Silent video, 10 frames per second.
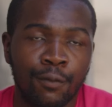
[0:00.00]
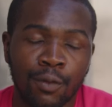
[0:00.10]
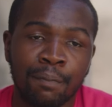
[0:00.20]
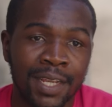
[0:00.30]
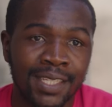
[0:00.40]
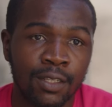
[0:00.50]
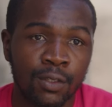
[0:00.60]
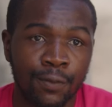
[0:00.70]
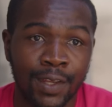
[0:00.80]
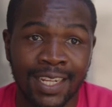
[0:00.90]
from the basics
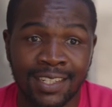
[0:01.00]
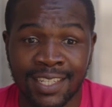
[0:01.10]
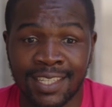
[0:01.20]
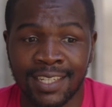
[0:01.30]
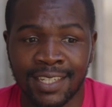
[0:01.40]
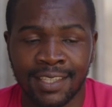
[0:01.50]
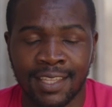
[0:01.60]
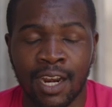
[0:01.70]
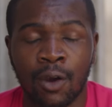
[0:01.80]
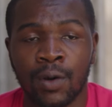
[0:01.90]
of electricity
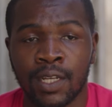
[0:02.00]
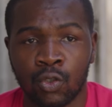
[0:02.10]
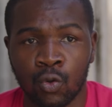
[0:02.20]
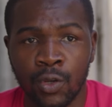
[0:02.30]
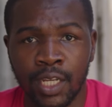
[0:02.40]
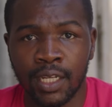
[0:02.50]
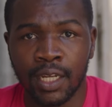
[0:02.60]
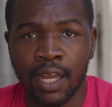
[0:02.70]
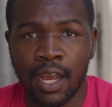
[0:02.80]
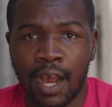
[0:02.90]
that I was doing
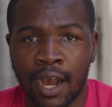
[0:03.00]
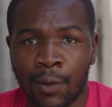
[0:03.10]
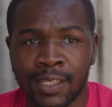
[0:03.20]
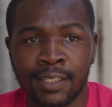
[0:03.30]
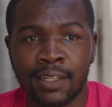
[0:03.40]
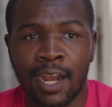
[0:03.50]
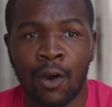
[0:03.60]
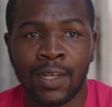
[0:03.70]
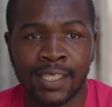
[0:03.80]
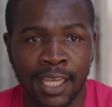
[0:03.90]
I was I
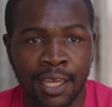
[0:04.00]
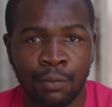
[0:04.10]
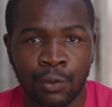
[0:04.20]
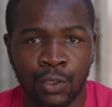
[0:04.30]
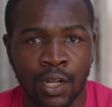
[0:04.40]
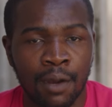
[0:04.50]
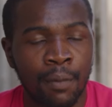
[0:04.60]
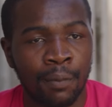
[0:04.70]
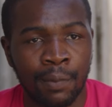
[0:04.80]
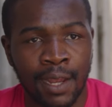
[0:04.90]
was able to come
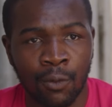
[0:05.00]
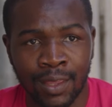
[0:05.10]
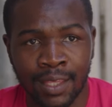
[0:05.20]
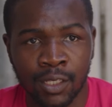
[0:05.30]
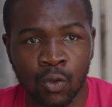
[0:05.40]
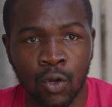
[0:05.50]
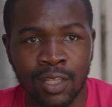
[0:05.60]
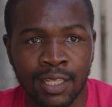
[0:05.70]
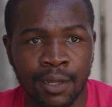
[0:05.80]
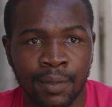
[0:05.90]
up like with this
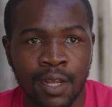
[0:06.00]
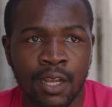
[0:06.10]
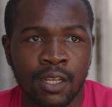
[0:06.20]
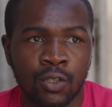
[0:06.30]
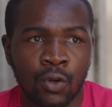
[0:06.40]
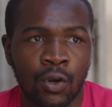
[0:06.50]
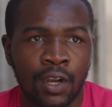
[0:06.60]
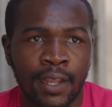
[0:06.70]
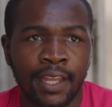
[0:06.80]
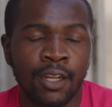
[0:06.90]
concept so
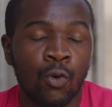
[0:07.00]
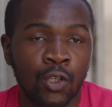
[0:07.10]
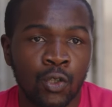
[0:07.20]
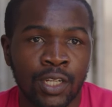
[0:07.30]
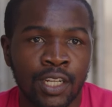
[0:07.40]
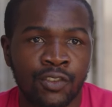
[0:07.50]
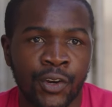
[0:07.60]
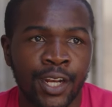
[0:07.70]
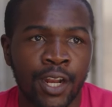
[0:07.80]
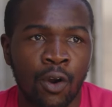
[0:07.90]
uh, adding on to it
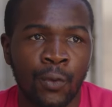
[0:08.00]
right now